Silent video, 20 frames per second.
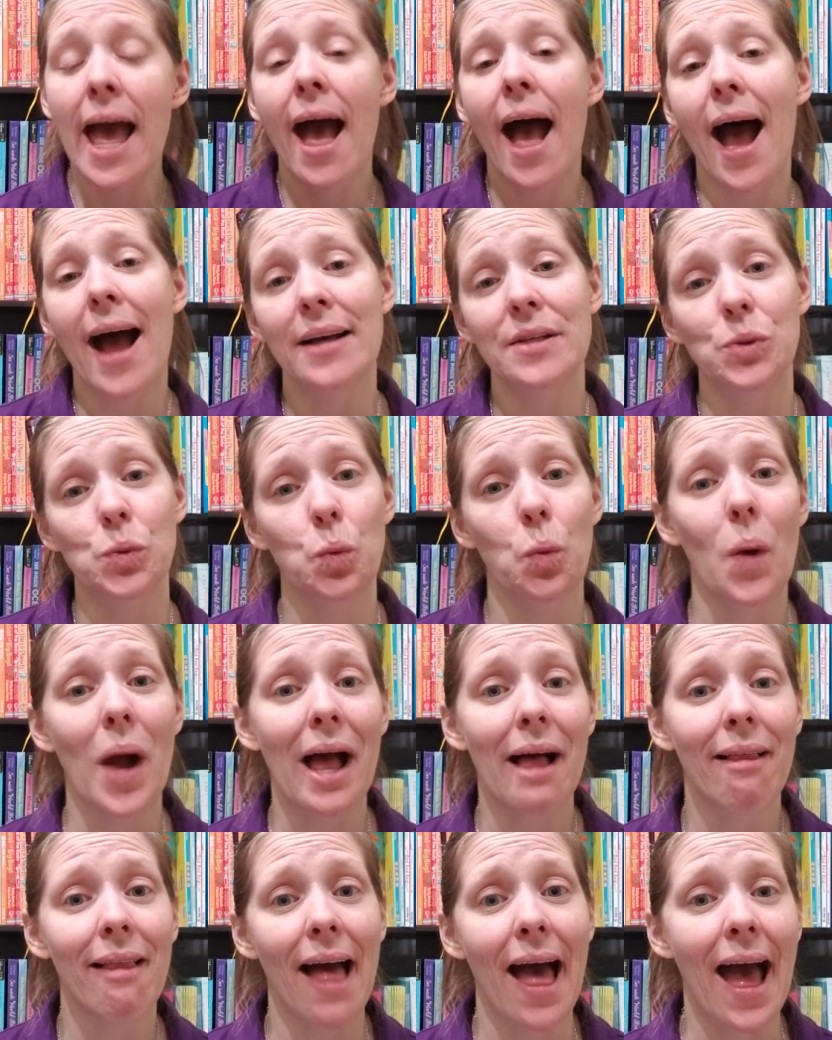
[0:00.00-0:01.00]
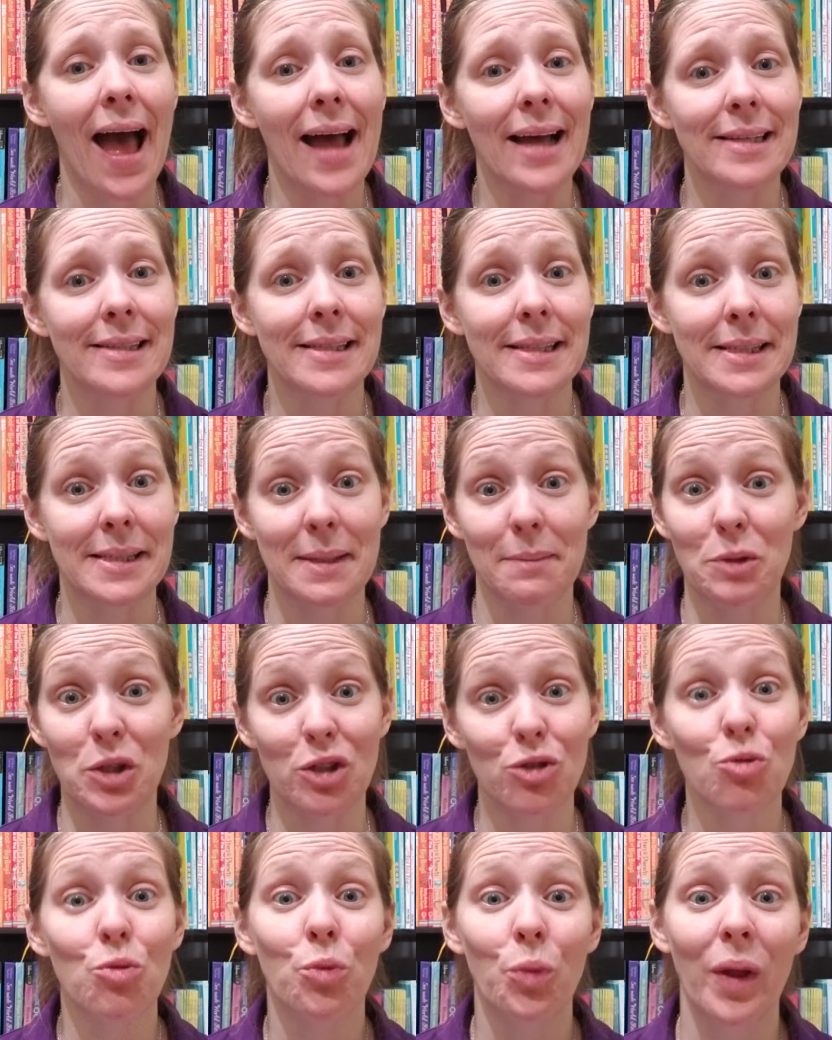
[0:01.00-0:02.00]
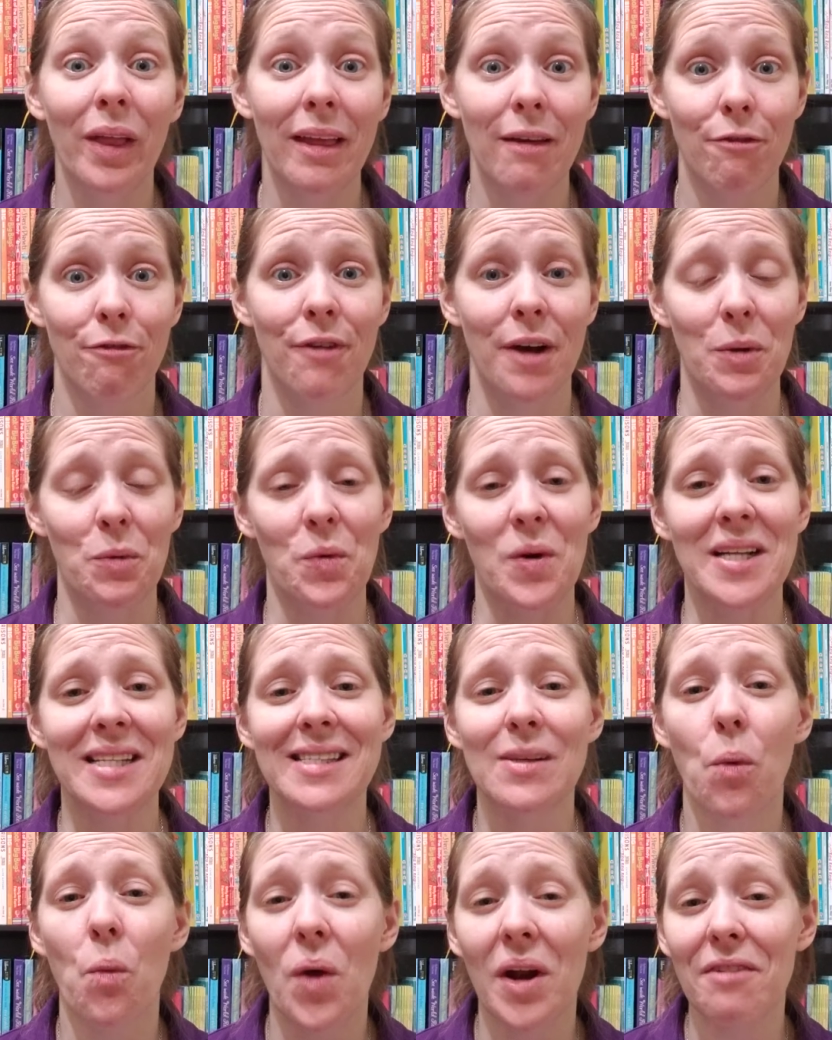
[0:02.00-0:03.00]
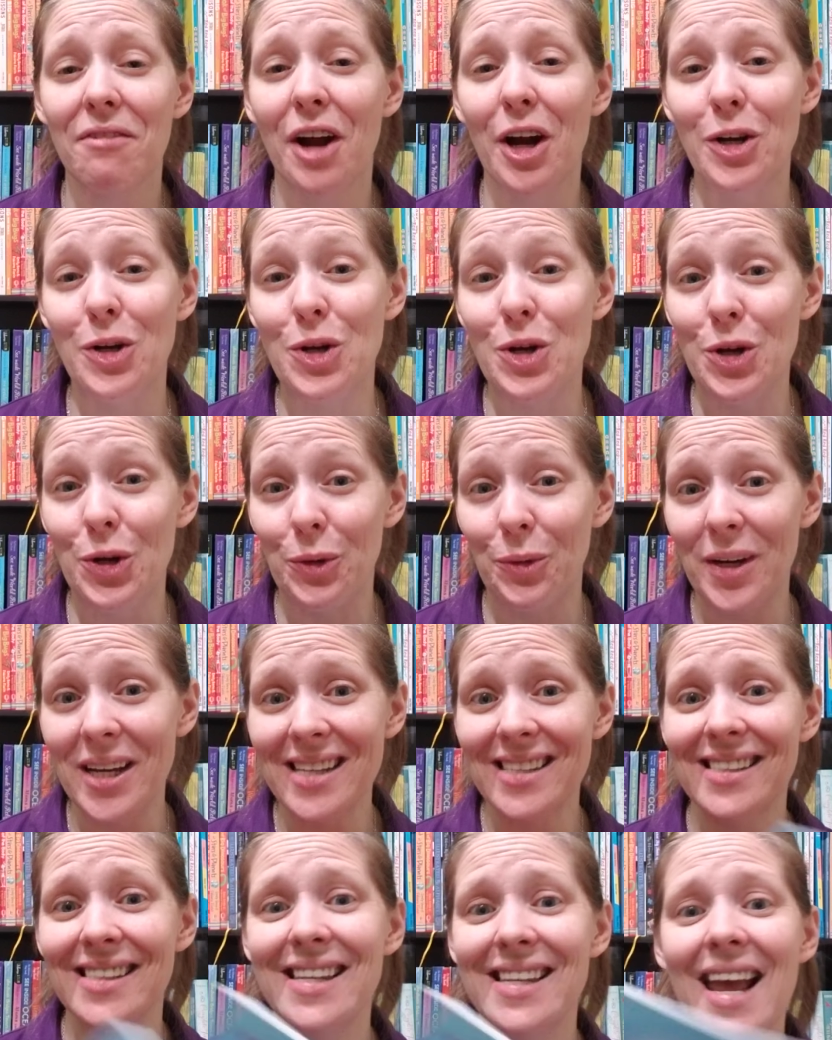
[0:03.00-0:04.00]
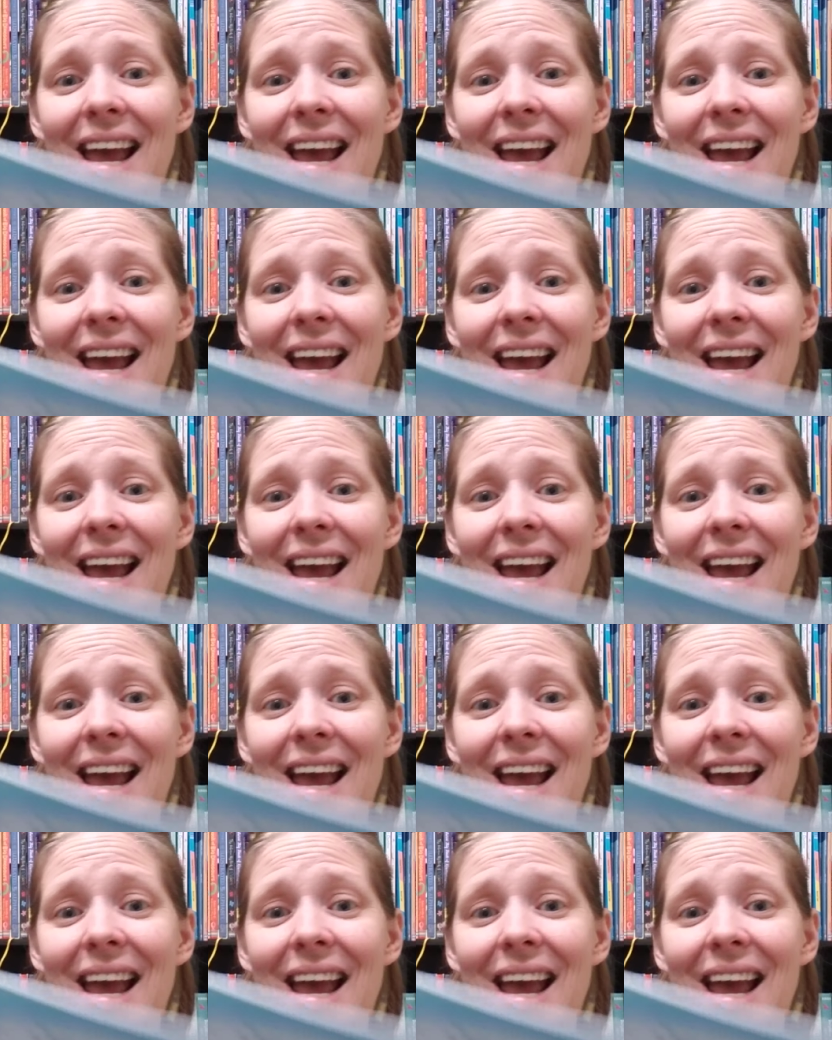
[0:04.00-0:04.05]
as well as some just really fun ones. One of our newest